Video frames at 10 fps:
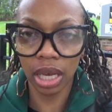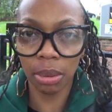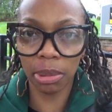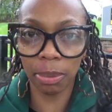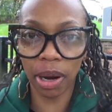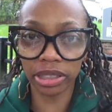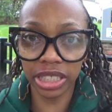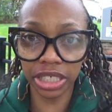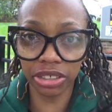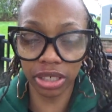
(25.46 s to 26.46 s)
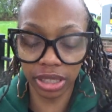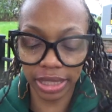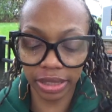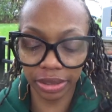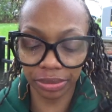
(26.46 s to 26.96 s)
but
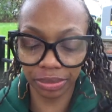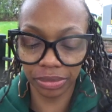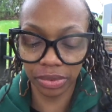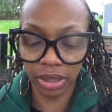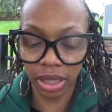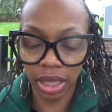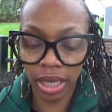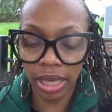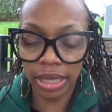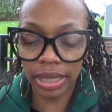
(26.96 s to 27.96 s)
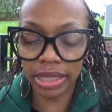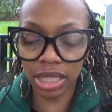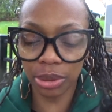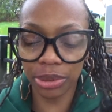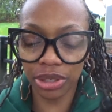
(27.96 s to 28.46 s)
particularly this
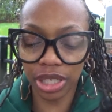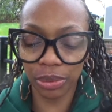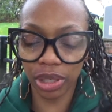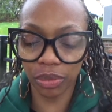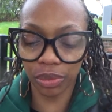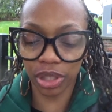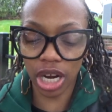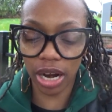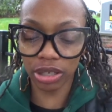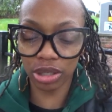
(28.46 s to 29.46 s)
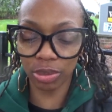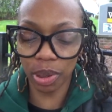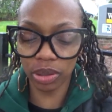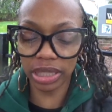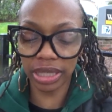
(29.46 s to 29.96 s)
community with regards to
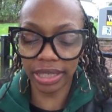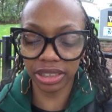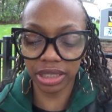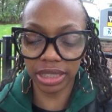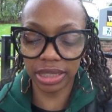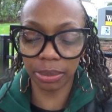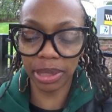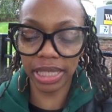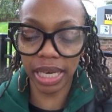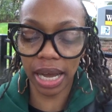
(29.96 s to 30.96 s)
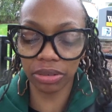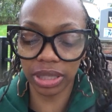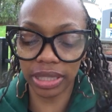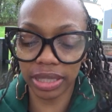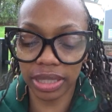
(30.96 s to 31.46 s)
police agencies and media
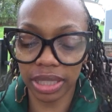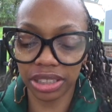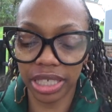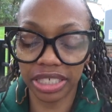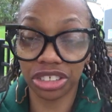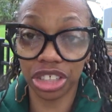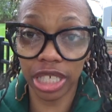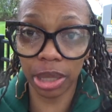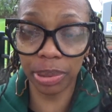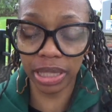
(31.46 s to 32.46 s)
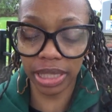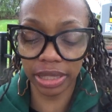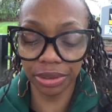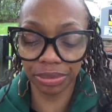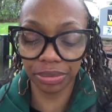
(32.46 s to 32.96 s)
outlets such as
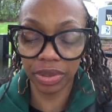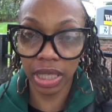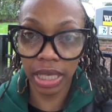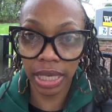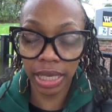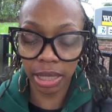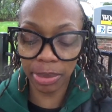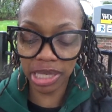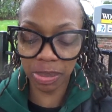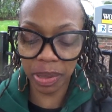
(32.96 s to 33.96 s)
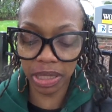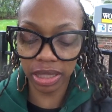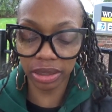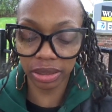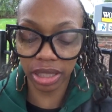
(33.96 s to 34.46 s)
GRPD,
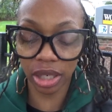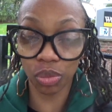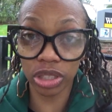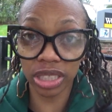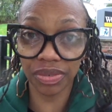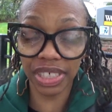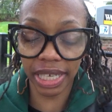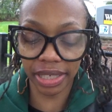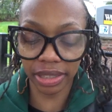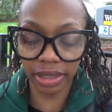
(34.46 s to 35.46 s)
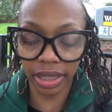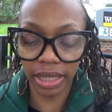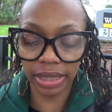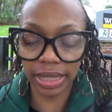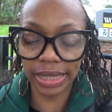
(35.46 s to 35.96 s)
MSP, and Wood TV8,
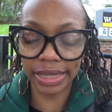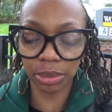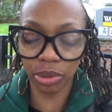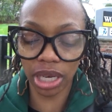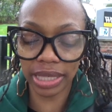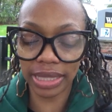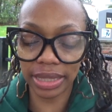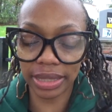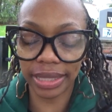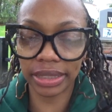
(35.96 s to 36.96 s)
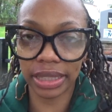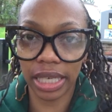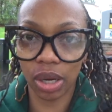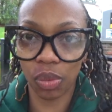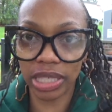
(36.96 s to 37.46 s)
the leading broadcasting station
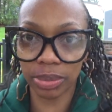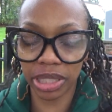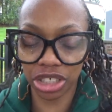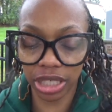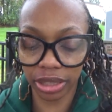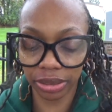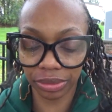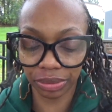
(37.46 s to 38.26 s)
in West Michigan.